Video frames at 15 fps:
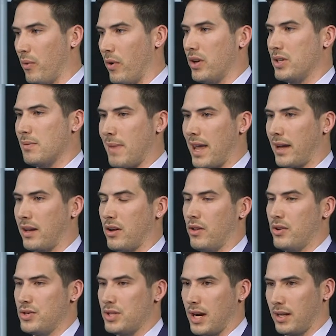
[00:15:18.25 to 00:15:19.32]
wanted to make
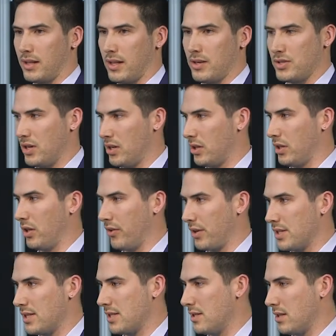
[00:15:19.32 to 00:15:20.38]
another genetically engineered allele
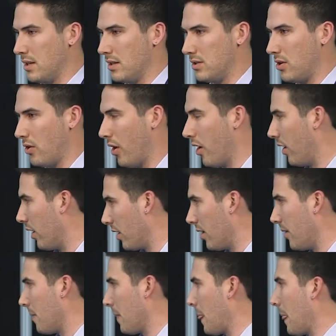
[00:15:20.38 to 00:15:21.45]
because it's too hard.
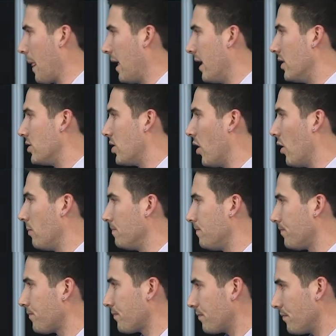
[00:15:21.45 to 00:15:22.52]
So
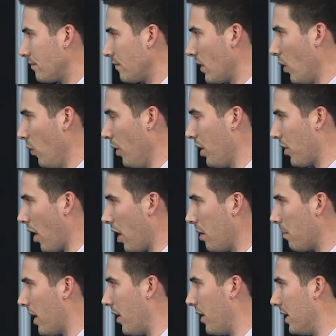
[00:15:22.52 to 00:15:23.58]
what we thought
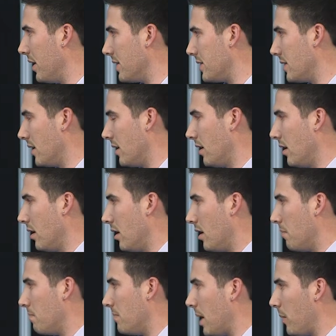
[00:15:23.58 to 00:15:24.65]
about is
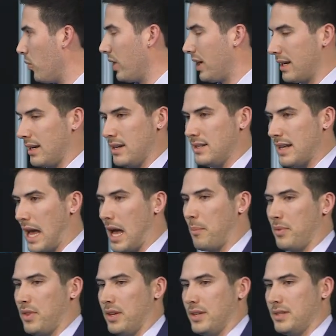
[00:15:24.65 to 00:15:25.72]
maybe we can
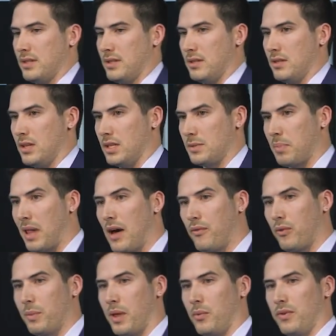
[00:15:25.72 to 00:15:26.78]
adapt this
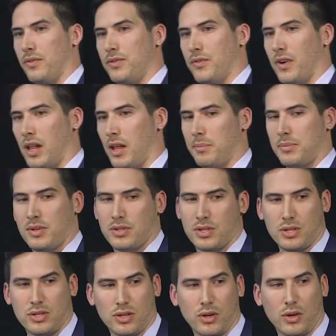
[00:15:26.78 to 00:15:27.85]
platform that we've developed
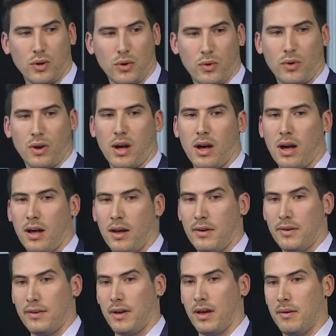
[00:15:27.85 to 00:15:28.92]
to do
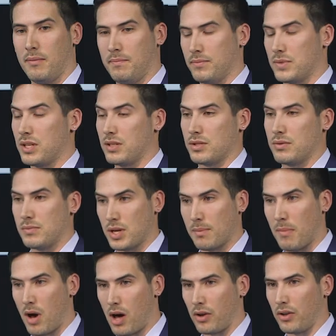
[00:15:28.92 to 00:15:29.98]
to
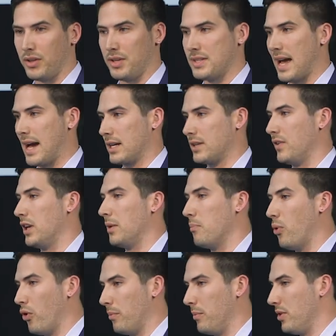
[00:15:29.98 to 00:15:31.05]
model these activating
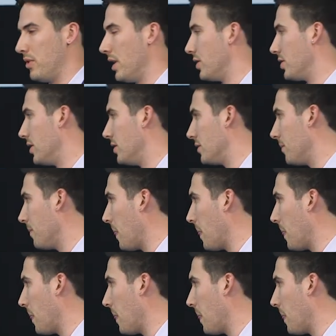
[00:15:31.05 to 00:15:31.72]
point mutations.